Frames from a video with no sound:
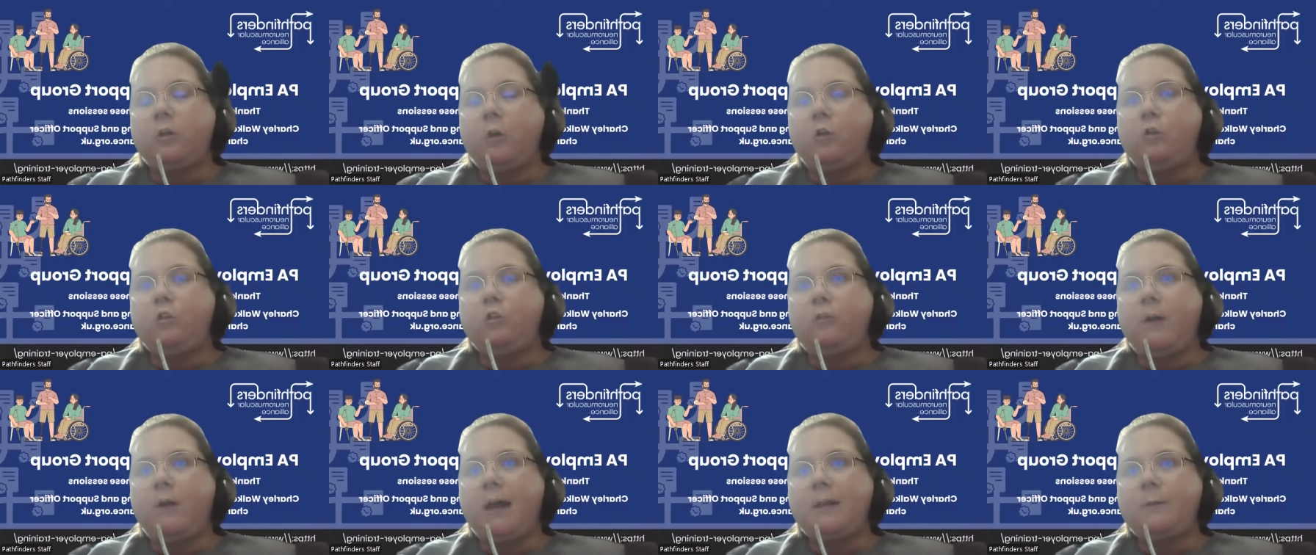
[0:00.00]

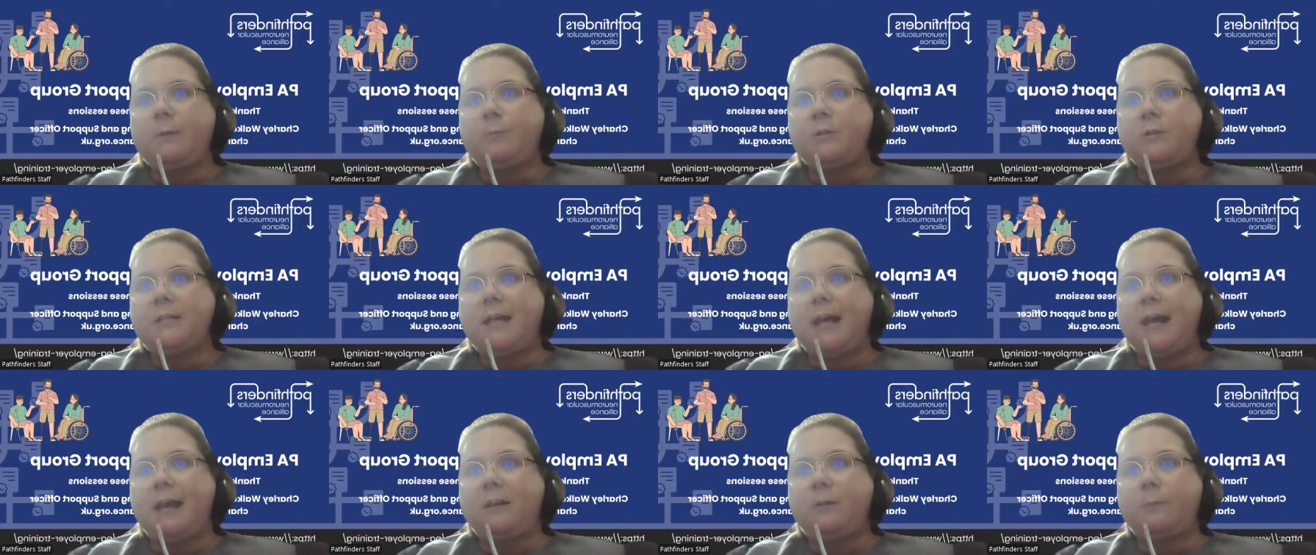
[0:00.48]
contract
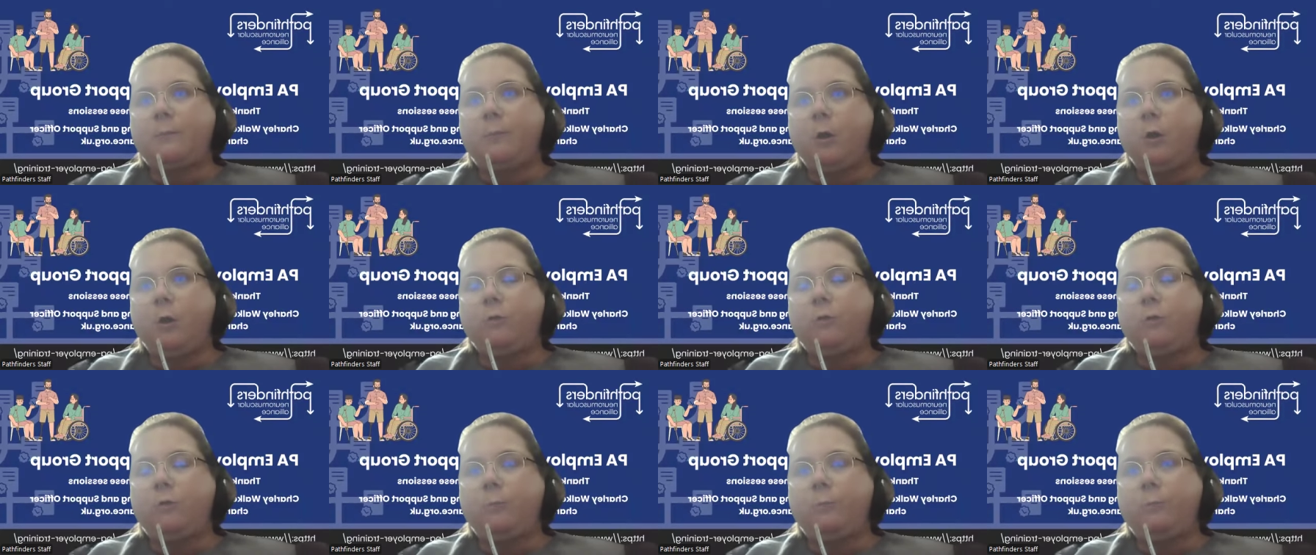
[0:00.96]
protects
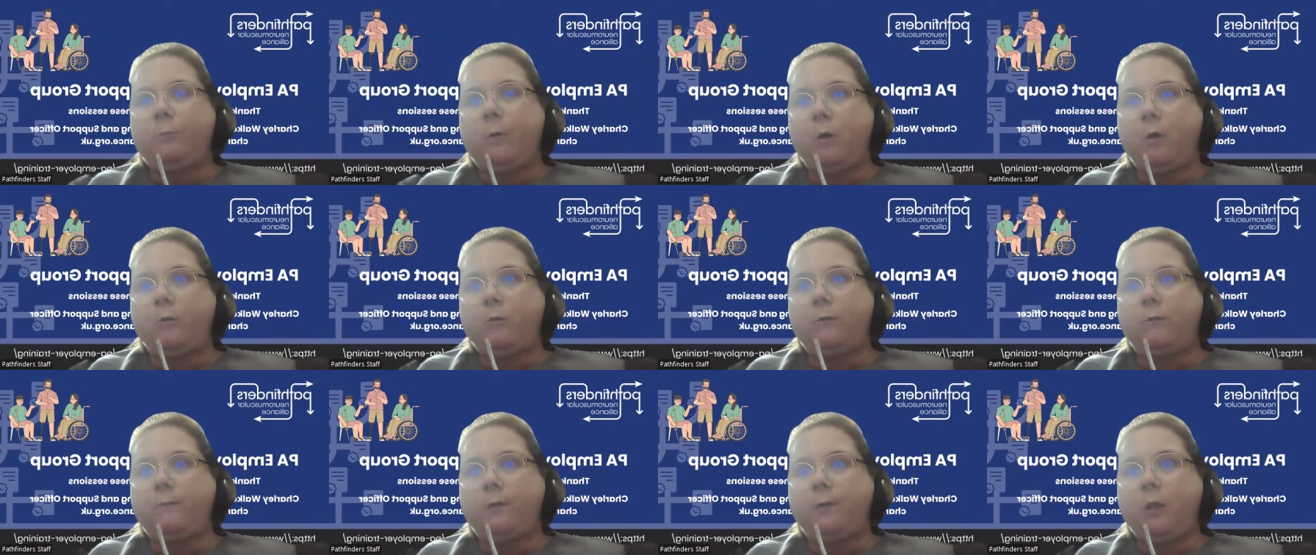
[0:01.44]
both
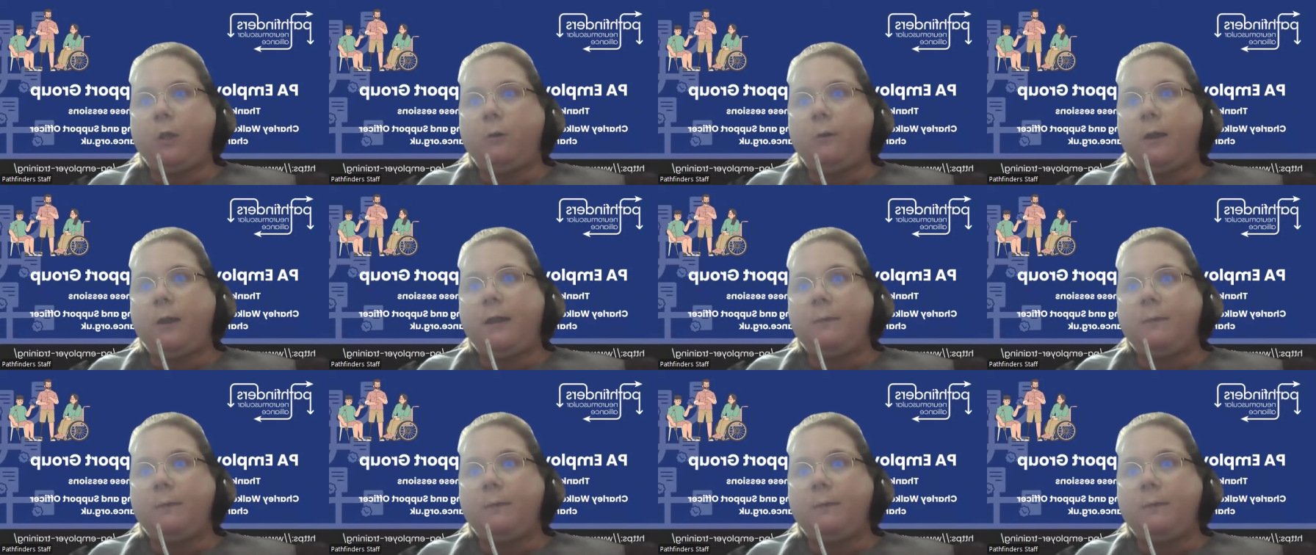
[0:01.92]
of you.